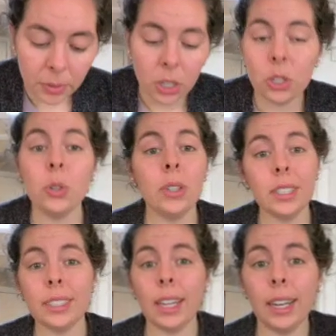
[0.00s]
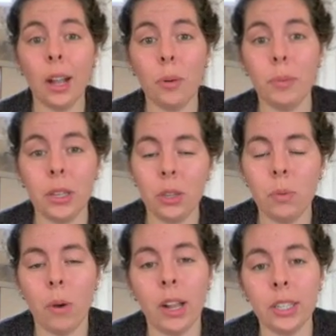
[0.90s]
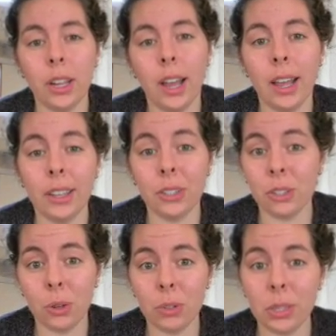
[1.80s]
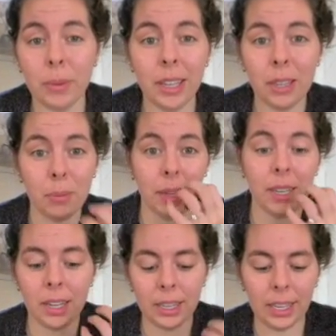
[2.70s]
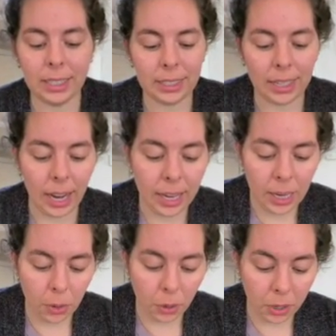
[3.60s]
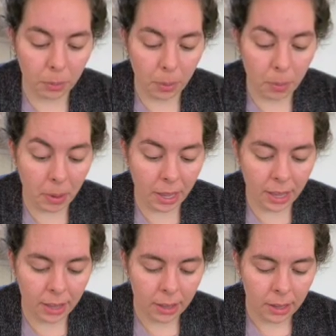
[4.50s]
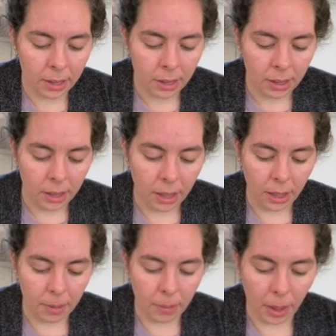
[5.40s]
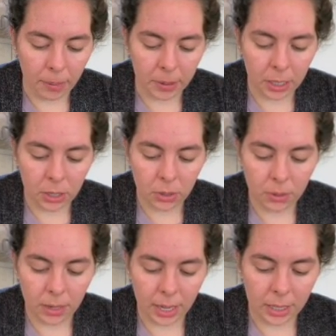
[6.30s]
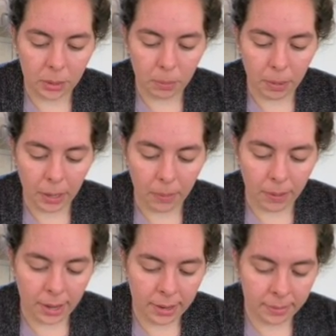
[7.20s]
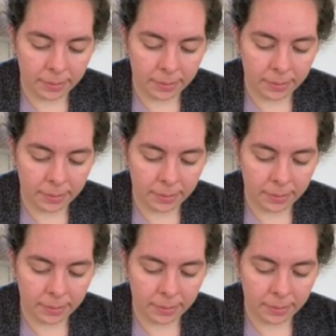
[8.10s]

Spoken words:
you can decide how big you want your nose to be. It can be nice and tiny, or it can be big. I'm gonna do a nice big one.